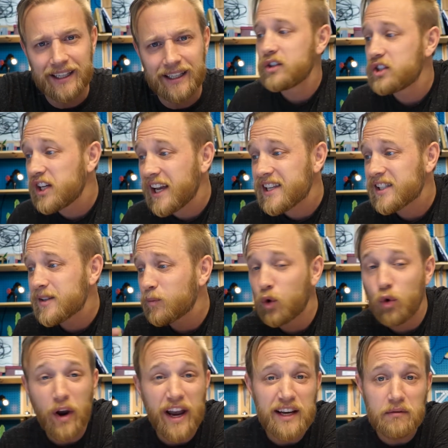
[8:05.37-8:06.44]
She has some
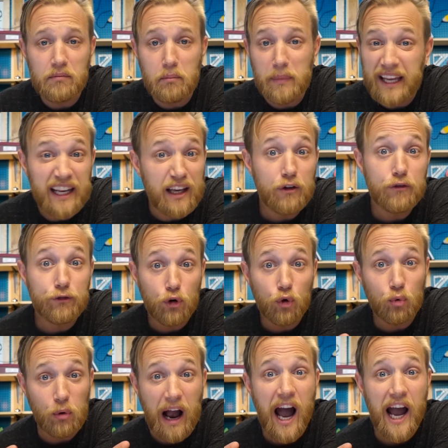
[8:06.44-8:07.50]
great meaningful
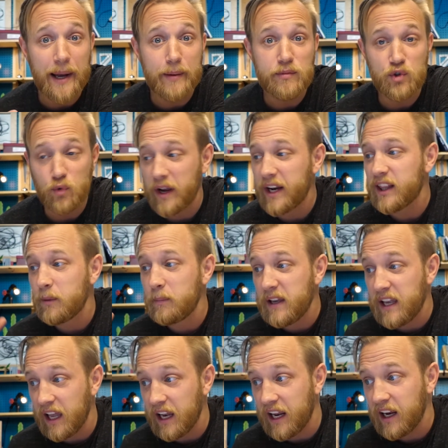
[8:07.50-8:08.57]
rhymes right at the
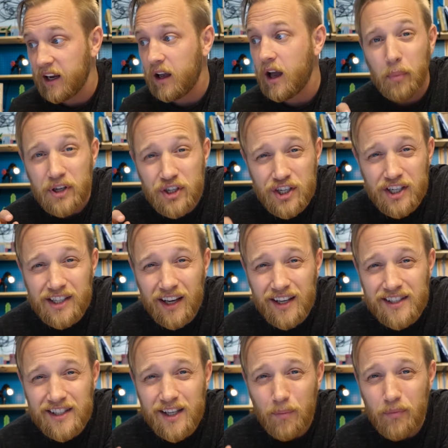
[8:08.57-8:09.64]
beginning, but she
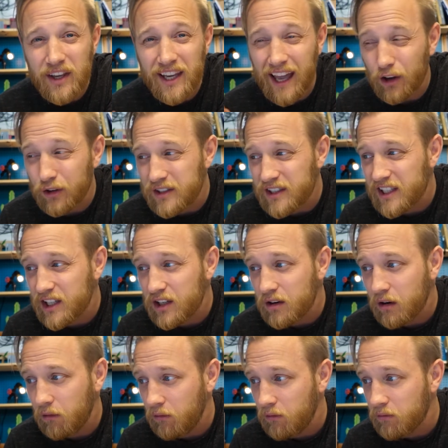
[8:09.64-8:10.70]
does something else
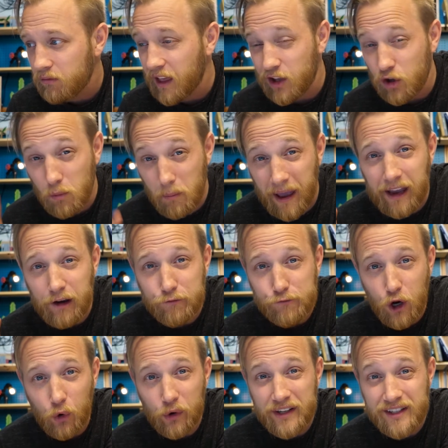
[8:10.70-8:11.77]
here that you may have
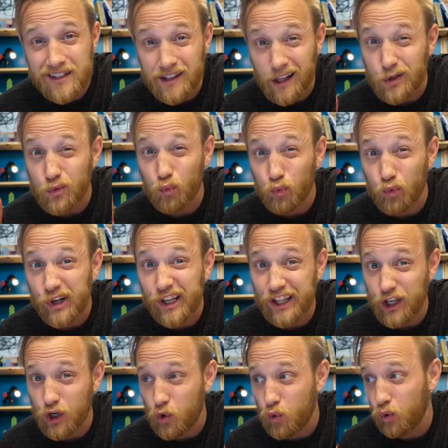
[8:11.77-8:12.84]
noticed that's
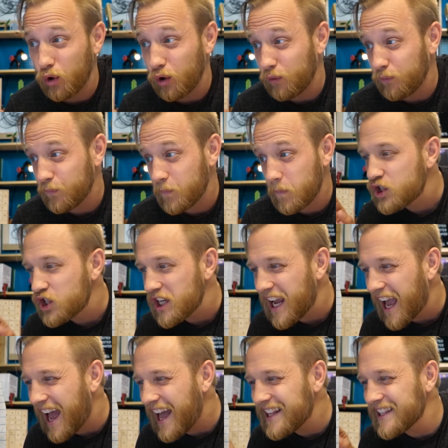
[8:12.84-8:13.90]
really cool. She
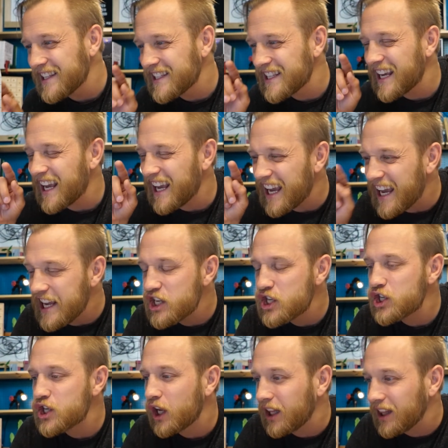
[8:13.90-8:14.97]
ends
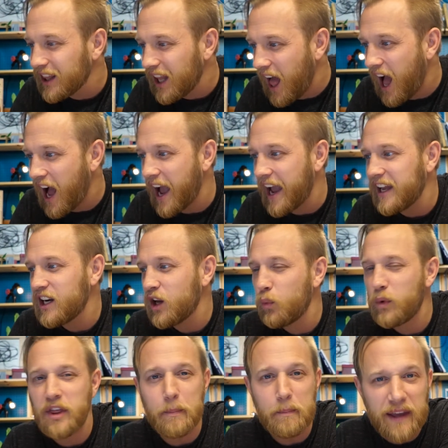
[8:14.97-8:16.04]
each line
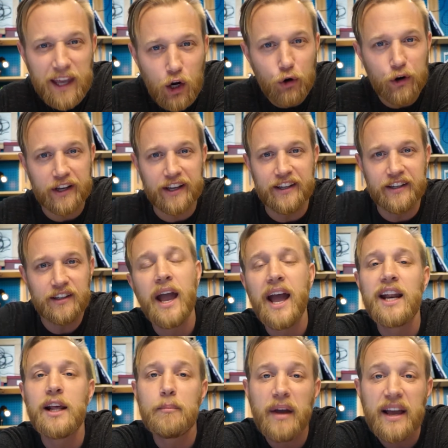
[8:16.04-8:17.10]
with a period,
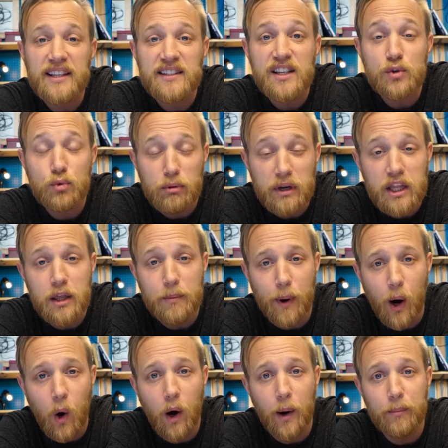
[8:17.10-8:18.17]
and it makes us read the
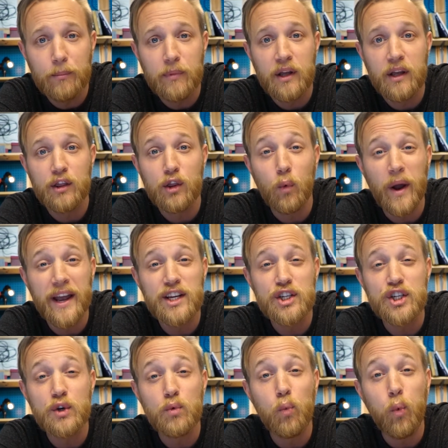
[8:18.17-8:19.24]
poem the way
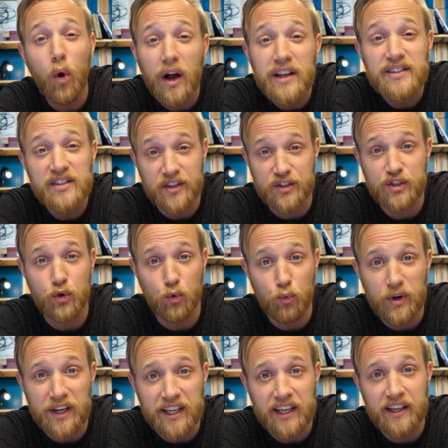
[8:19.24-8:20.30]
she wants us to
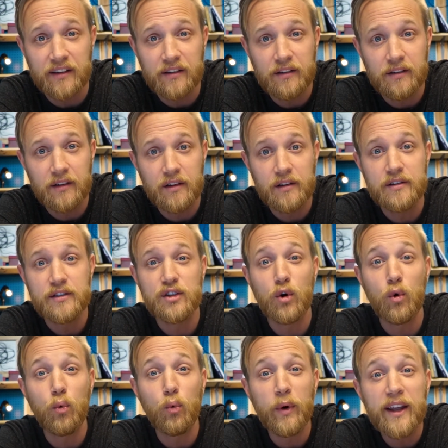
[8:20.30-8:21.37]
read it, so
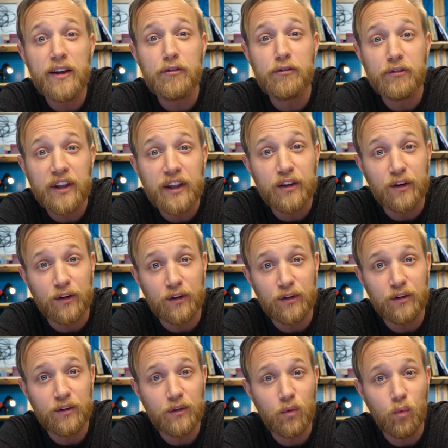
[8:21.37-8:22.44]
we feel
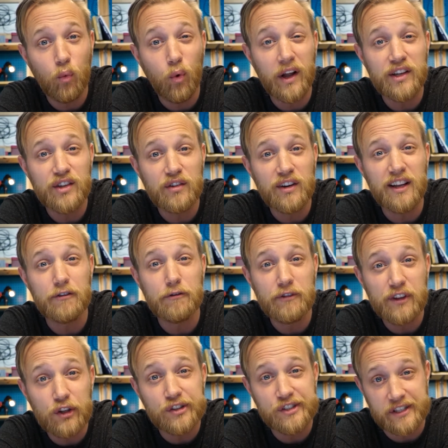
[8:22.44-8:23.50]
what it
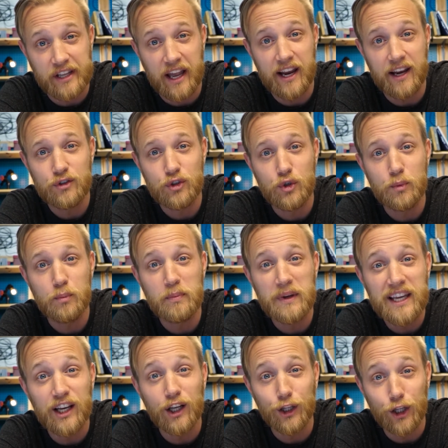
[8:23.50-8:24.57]
feels like to
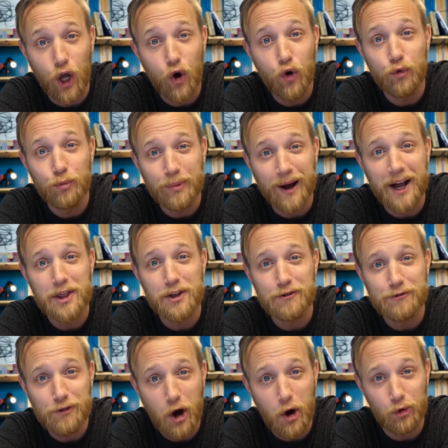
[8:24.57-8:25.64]
be alone by the
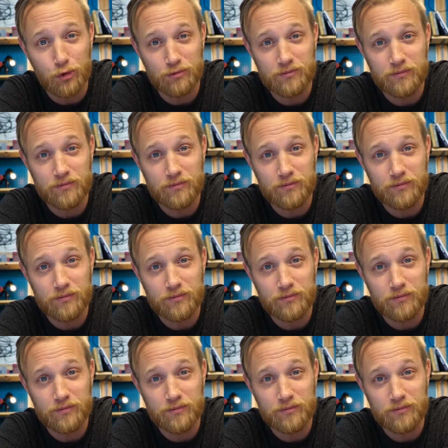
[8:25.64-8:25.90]
phone.